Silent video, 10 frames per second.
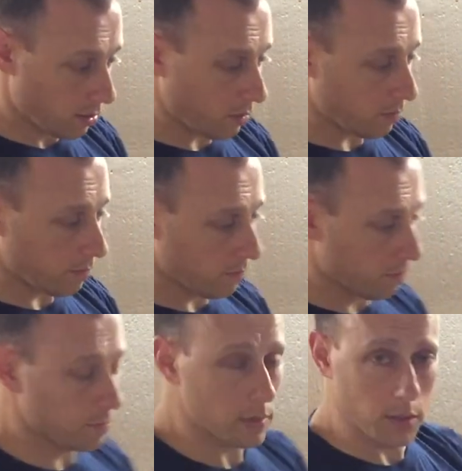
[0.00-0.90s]
Oh,
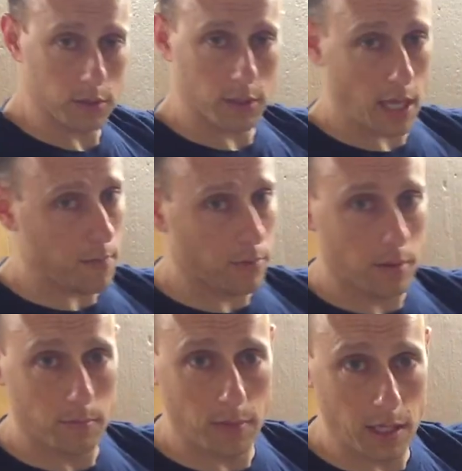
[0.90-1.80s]
there's a gap.
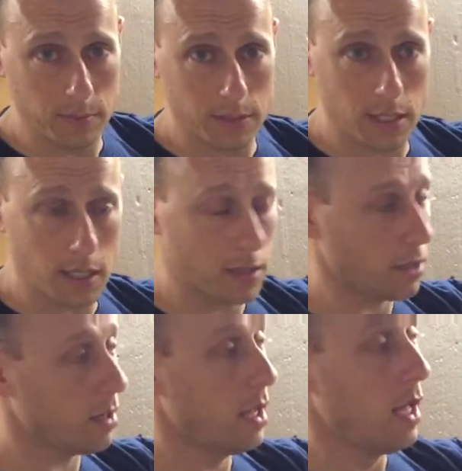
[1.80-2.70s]
Made a mistake
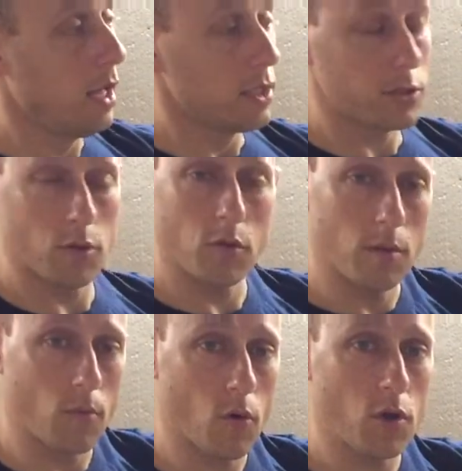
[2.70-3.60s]
there. So
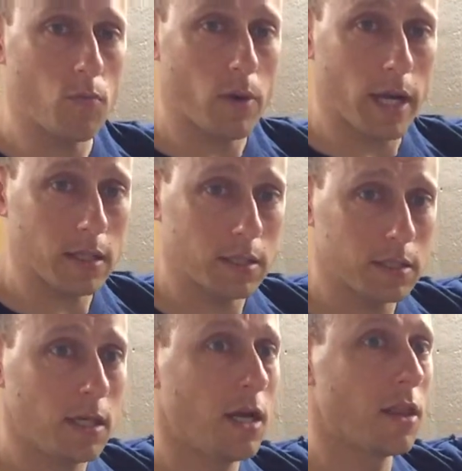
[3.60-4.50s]
the more you
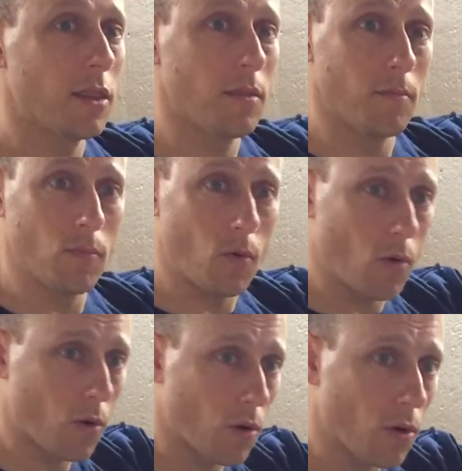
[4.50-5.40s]
practice, the
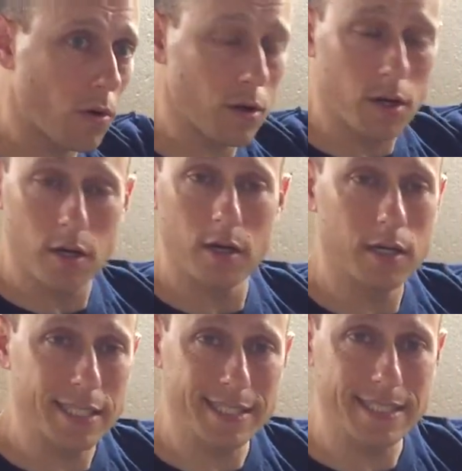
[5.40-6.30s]
more
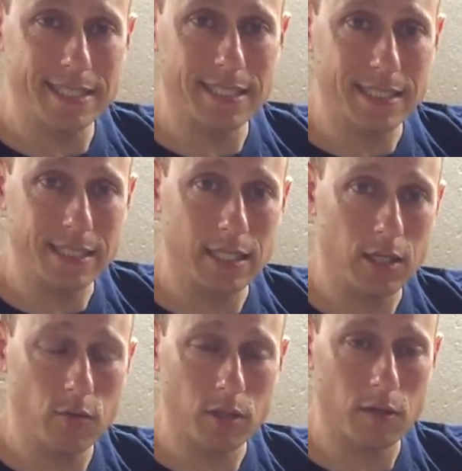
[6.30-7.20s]
consistency
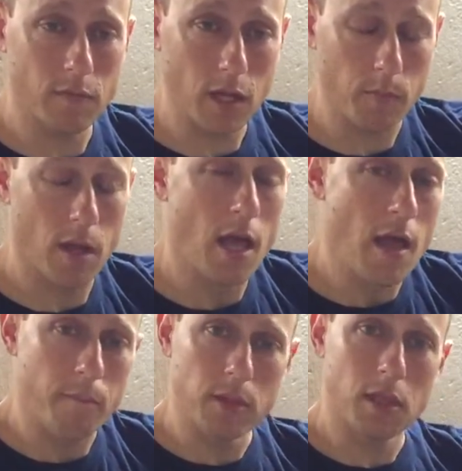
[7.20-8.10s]
you can develop.
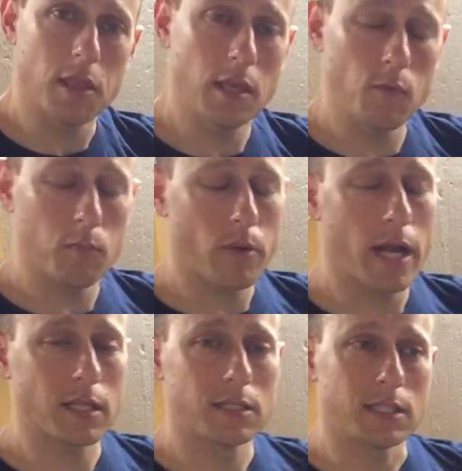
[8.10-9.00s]
But the thing with
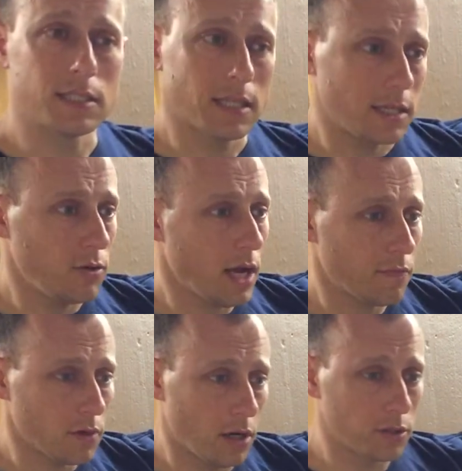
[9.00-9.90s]
practicing is that you
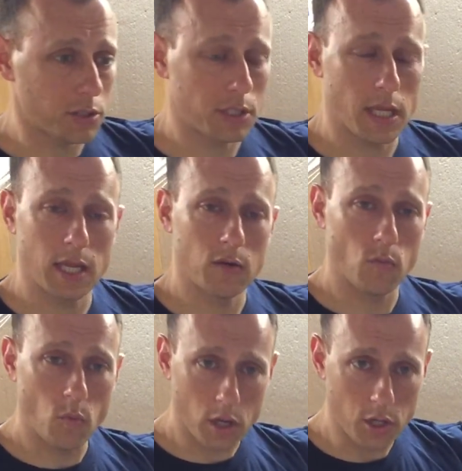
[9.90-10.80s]
have to understand
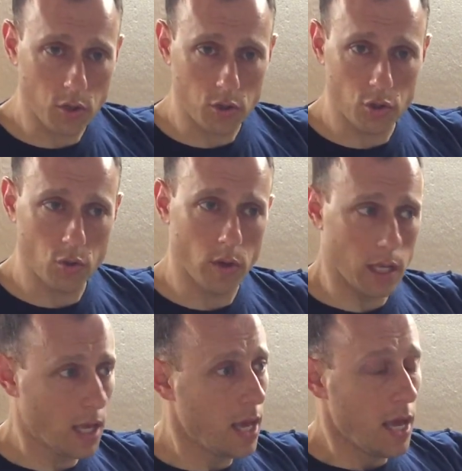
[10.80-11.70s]
what you're
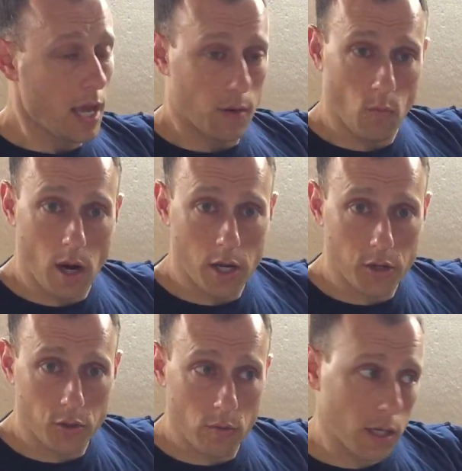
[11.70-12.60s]
doing, why
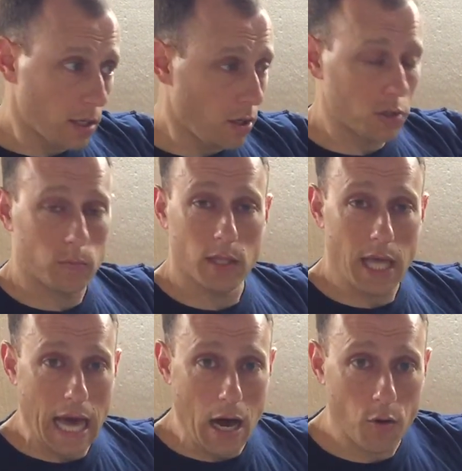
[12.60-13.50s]
you're doing it, ultimately
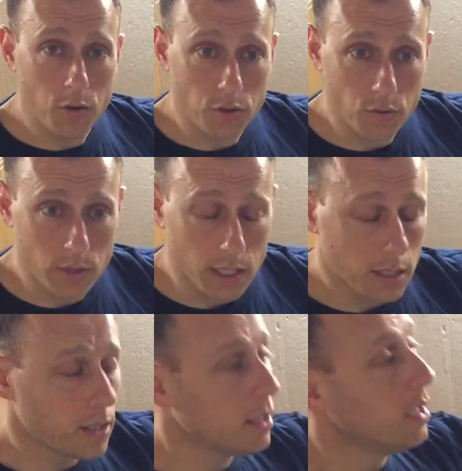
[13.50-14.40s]
how you're doing
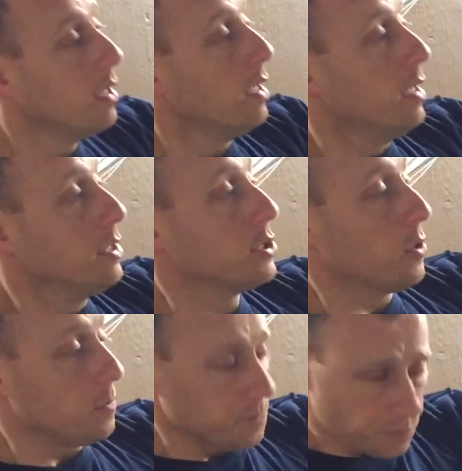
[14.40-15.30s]
it.
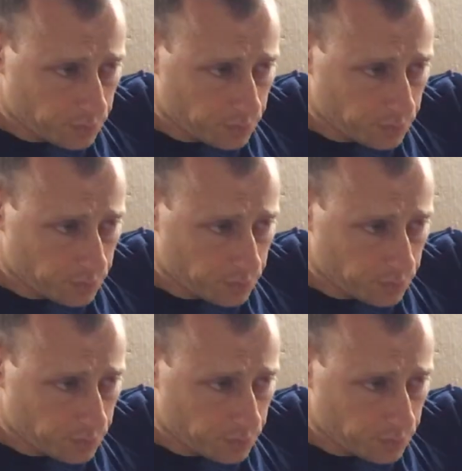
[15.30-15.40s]
So